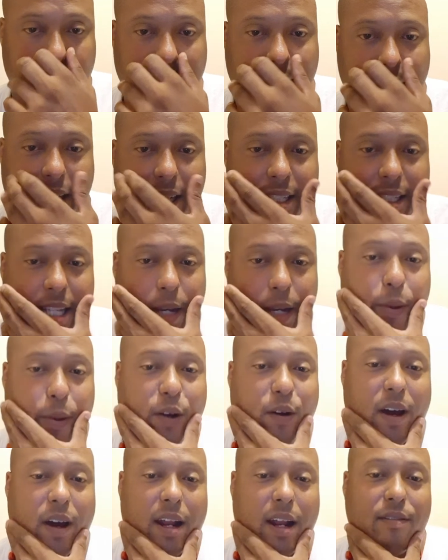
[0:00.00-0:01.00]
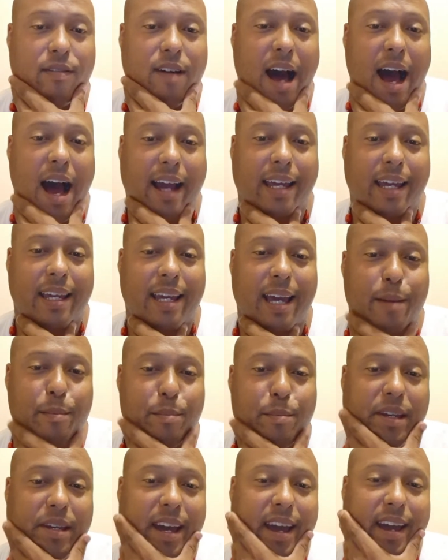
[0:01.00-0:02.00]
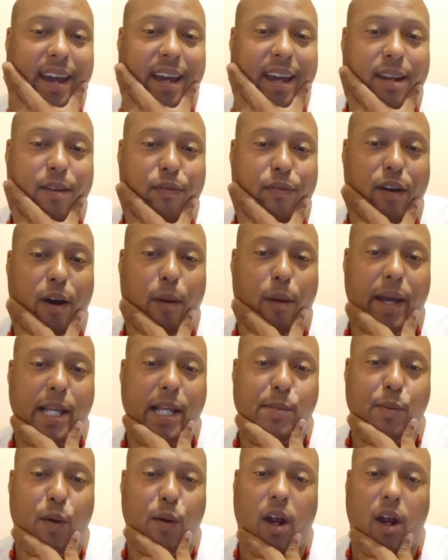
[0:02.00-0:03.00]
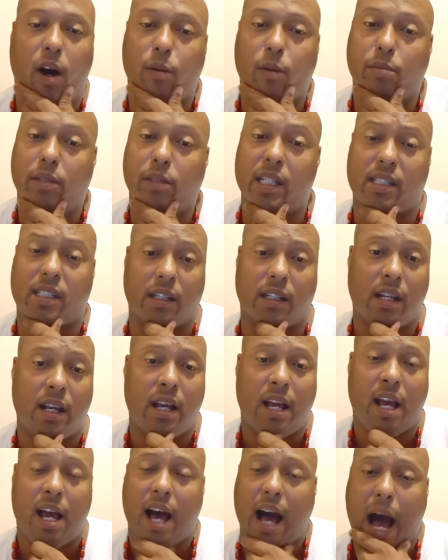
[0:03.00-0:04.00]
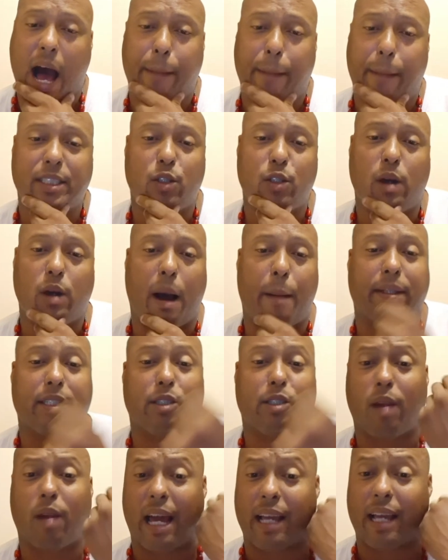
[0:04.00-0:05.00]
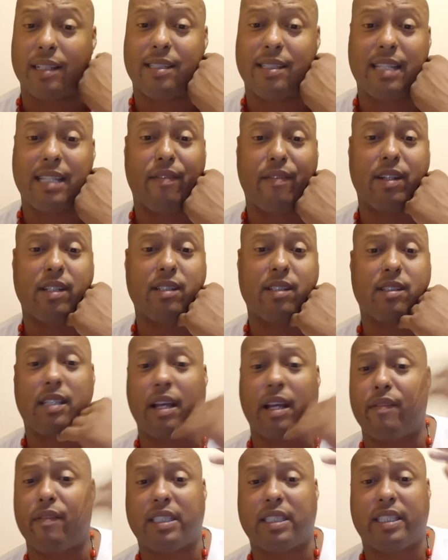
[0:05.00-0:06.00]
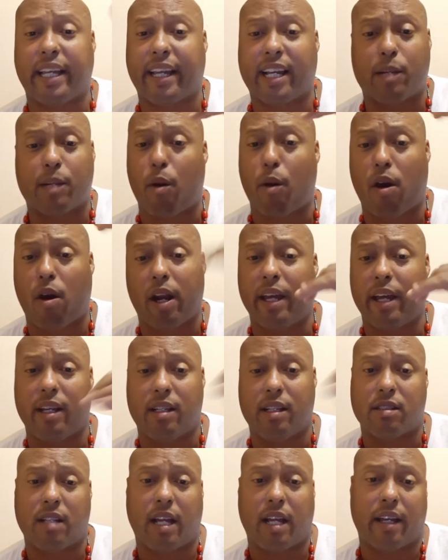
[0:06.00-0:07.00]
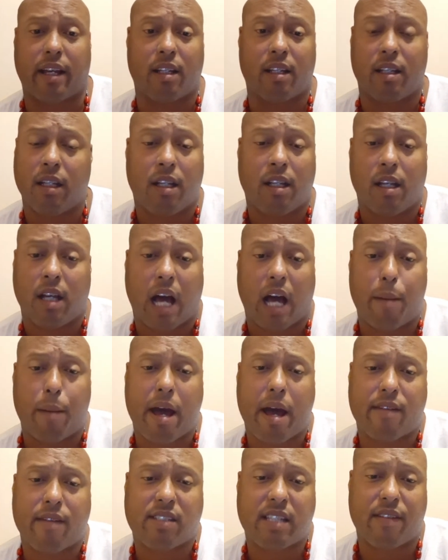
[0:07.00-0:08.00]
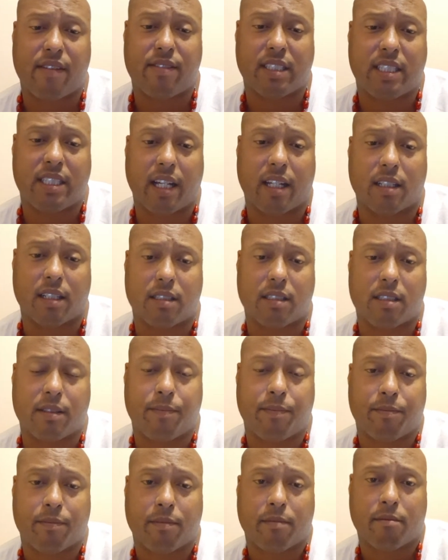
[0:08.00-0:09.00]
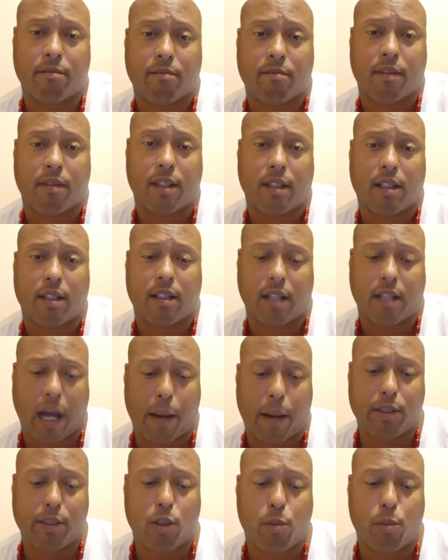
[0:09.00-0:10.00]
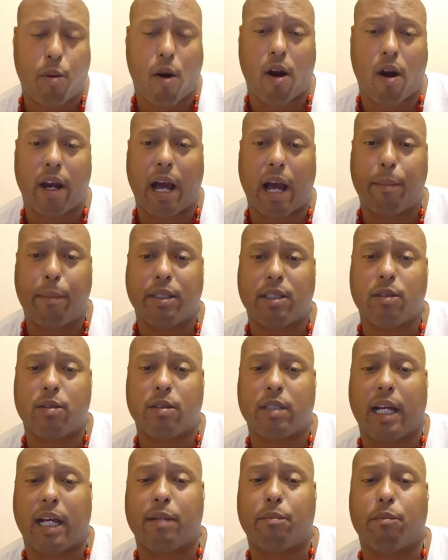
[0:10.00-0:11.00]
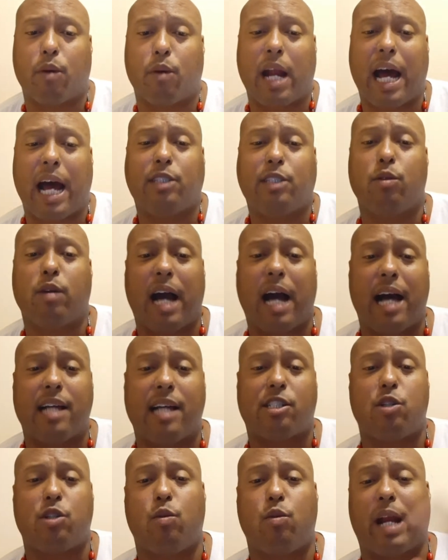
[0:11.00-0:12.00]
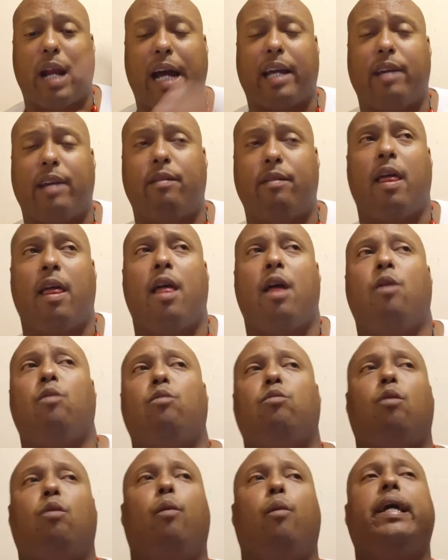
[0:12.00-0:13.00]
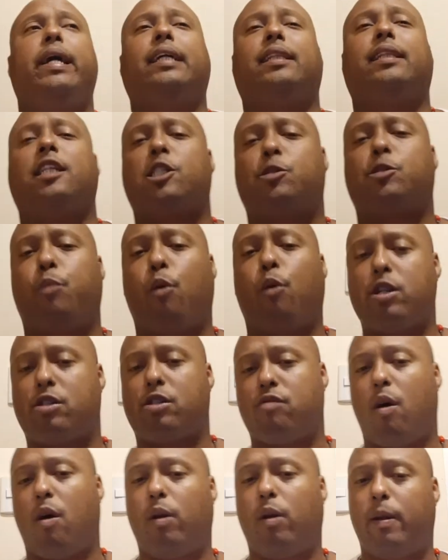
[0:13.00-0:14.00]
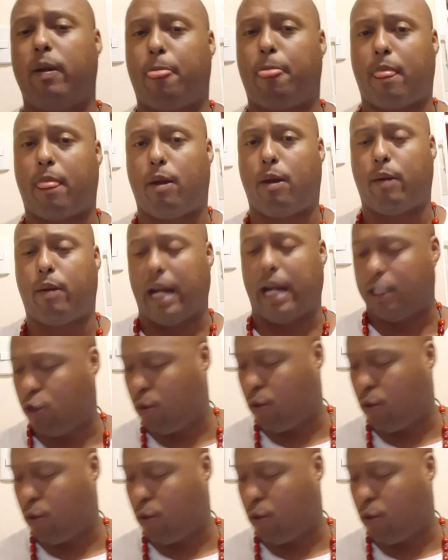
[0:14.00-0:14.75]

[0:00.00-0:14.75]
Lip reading: D said we're gonna have hockey, NBA, NFL, baseball. Oh, listen, I'm gonna do like seven ticket parlays. Like I'm gonna have 7 tickets. I'm gonna do parlay. I'm gonna do that. What I do, guys, too. When we get this sports rolling, when I do